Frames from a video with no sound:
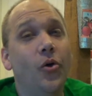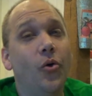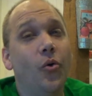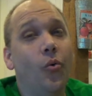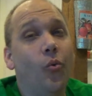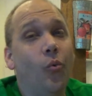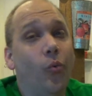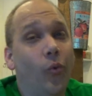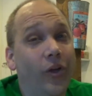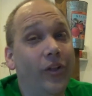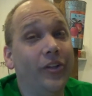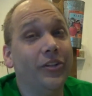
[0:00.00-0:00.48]

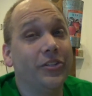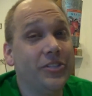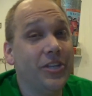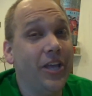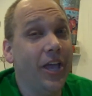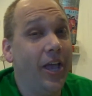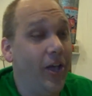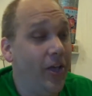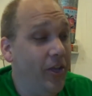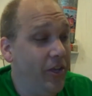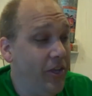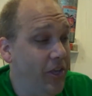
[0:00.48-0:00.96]
will
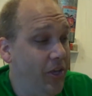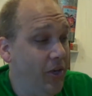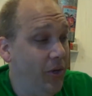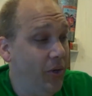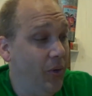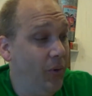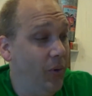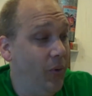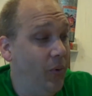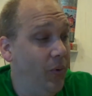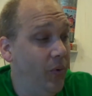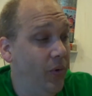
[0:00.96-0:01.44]
tell
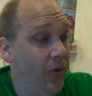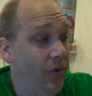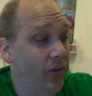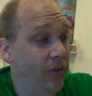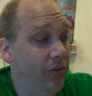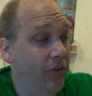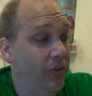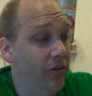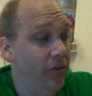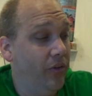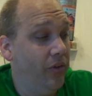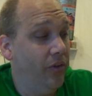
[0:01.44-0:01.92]
you
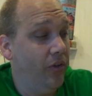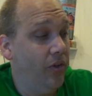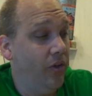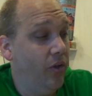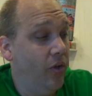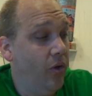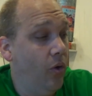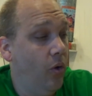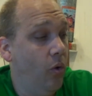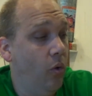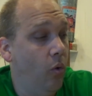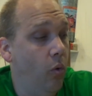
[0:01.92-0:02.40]

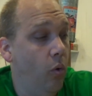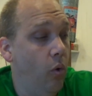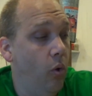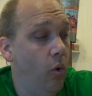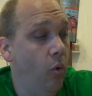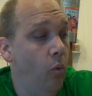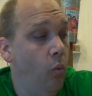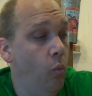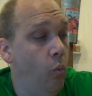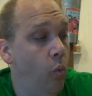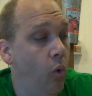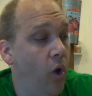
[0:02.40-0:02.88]

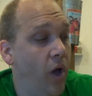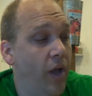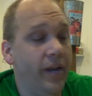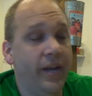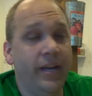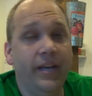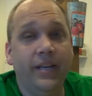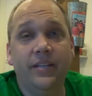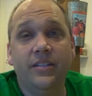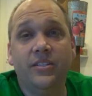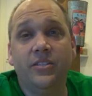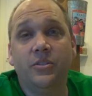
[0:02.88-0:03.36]

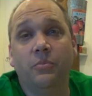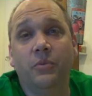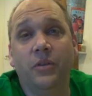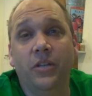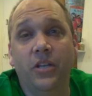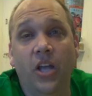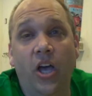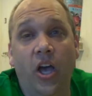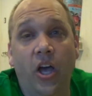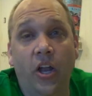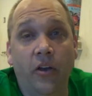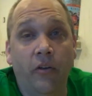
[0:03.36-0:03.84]
what needs to
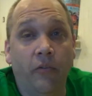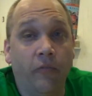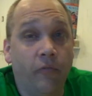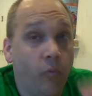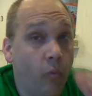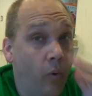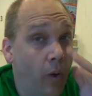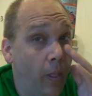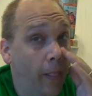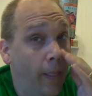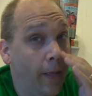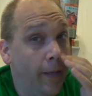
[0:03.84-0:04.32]
be done and
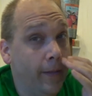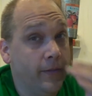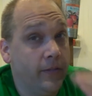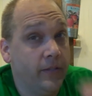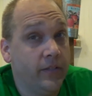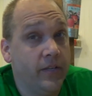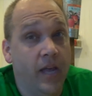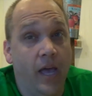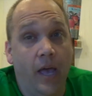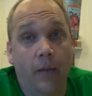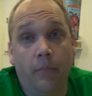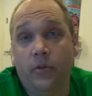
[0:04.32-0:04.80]
for what length
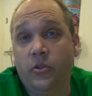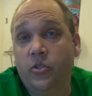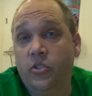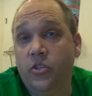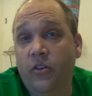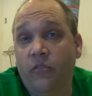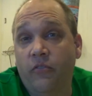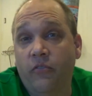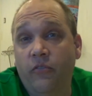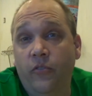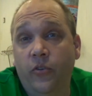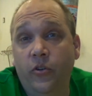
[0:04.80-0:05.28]
of time, because
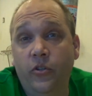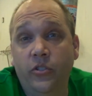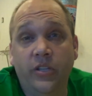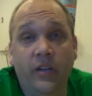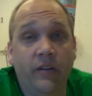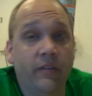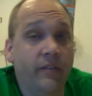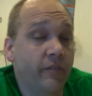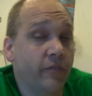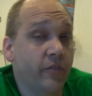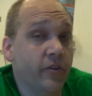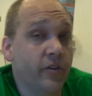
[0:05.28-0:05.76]
different foods
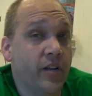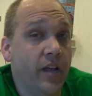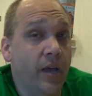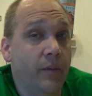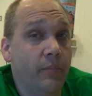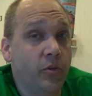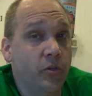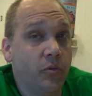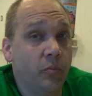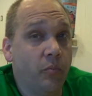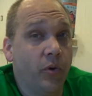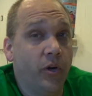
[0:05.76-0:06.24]
have different
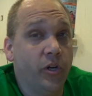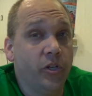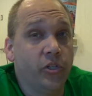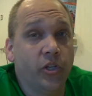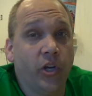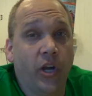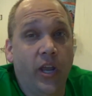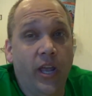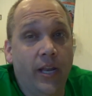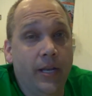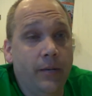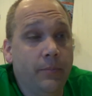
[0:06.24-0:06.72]
time you should
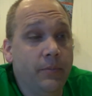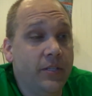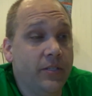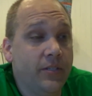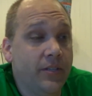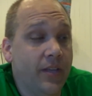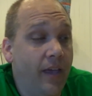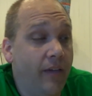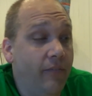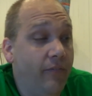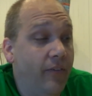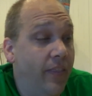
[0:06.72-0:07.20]
pressure can to be
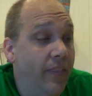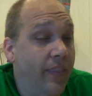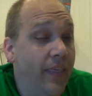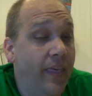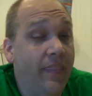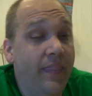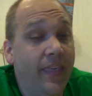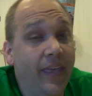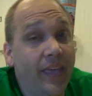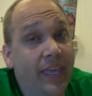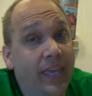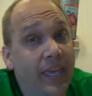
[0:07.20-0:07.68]
safe. And
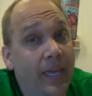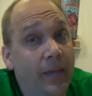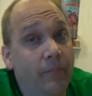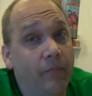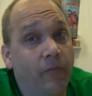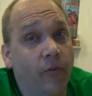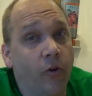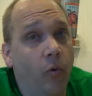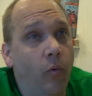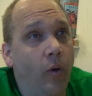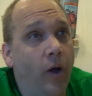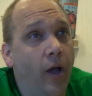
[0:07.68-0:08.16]
then they
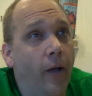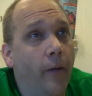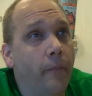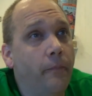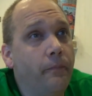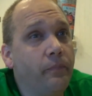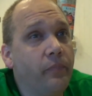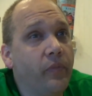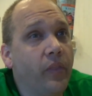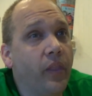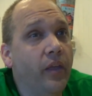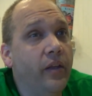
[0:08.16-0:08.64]
keep for a
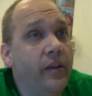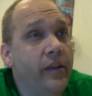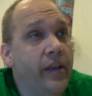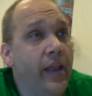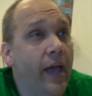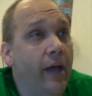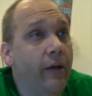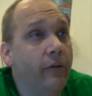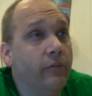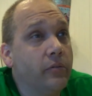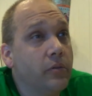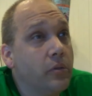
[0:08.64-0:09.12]
while.
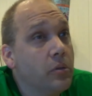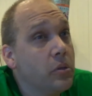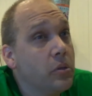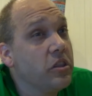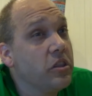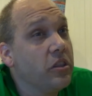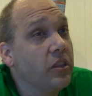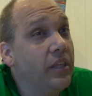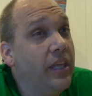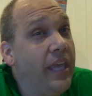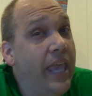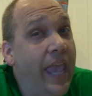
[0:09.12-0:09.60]
Now,
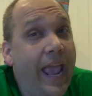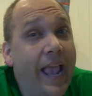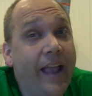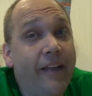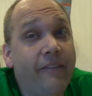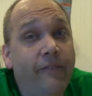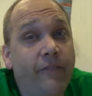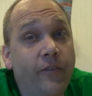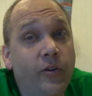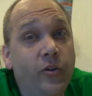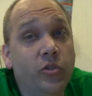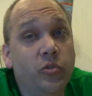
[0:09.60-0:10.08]

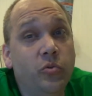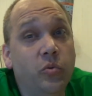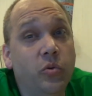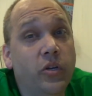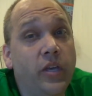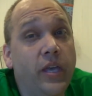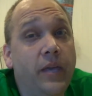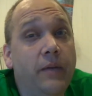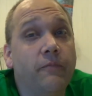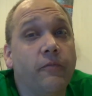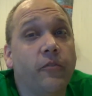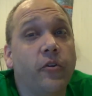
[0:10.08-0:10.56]
canned foods will
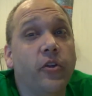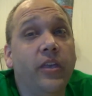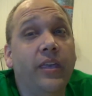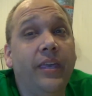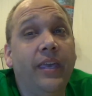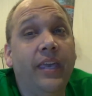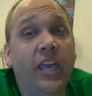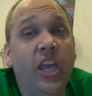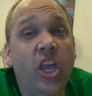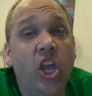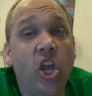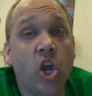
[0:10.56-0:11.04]
keep for
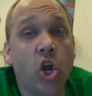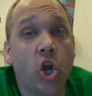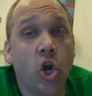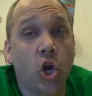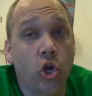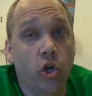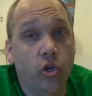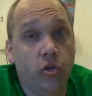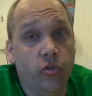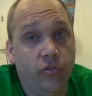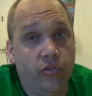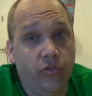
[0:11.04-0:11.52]

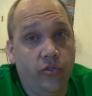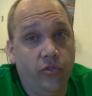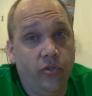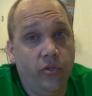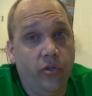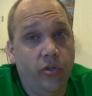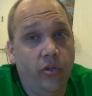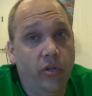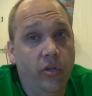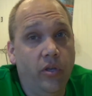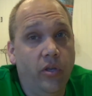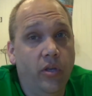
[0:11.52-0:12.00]

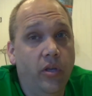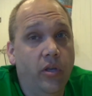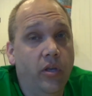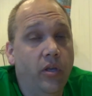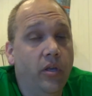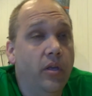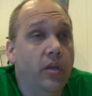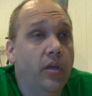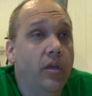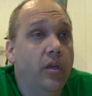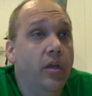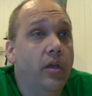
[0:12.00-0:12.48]
years.
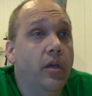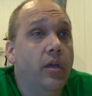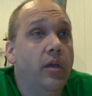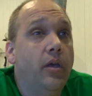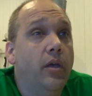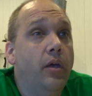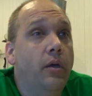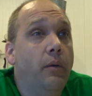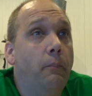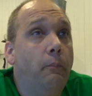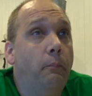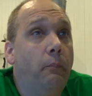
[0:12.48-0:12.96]

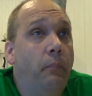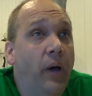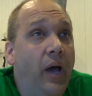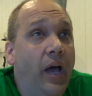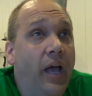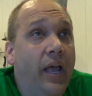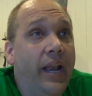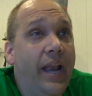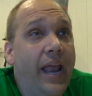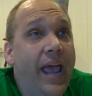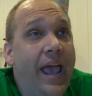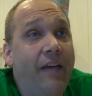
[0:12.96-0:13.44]

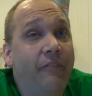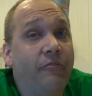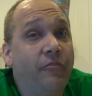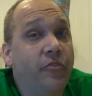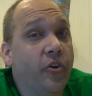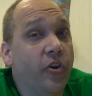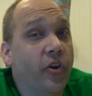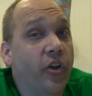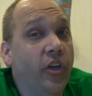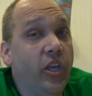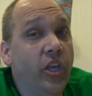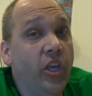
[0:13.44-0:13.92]
But
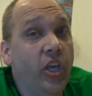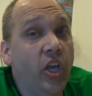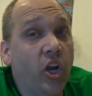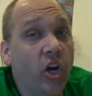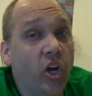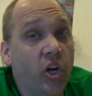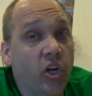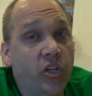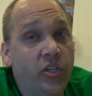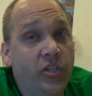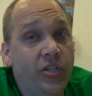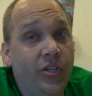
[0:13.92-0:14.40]
after a
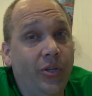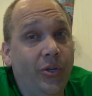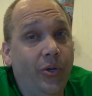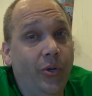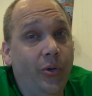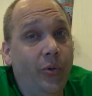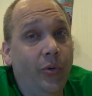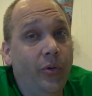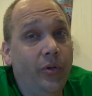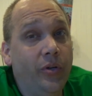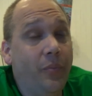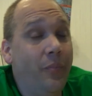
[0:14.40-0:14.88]
year or
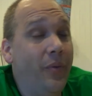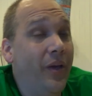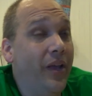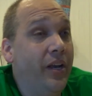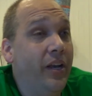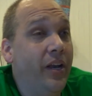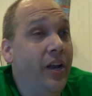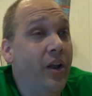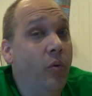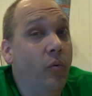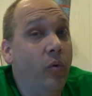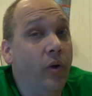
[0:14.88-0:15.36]
two,
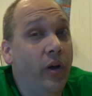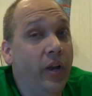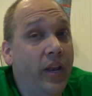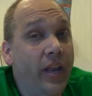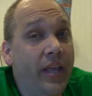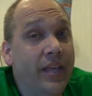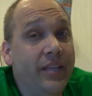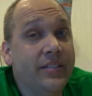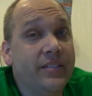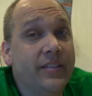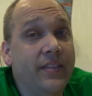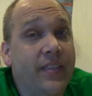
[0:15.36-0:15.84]
depending on what it
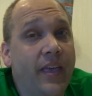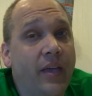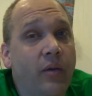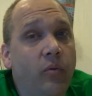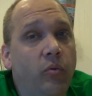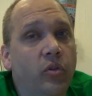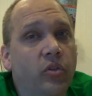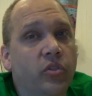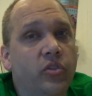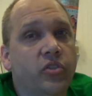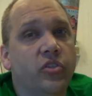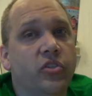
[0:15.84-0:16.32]
is, they
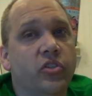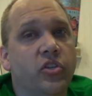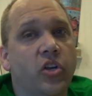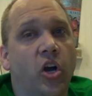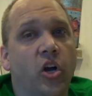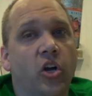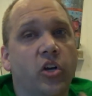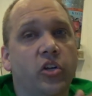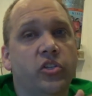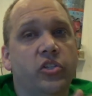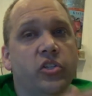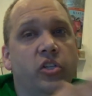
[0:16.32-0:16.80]
will
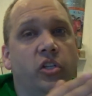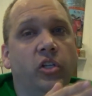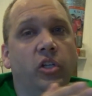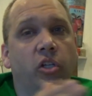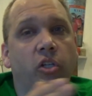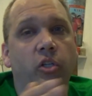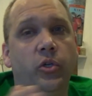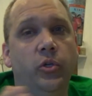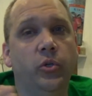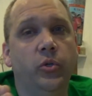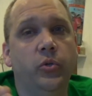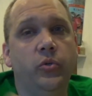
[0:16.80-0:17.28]
start to
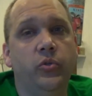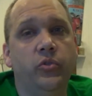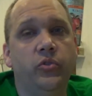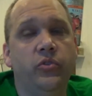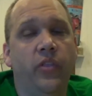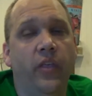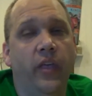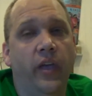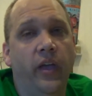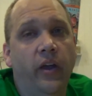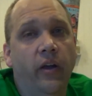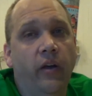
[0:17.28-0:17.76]

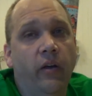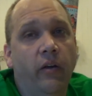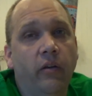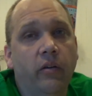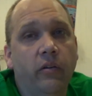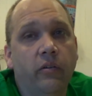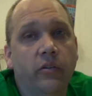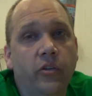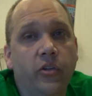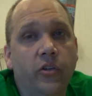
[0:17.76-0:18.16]
lose their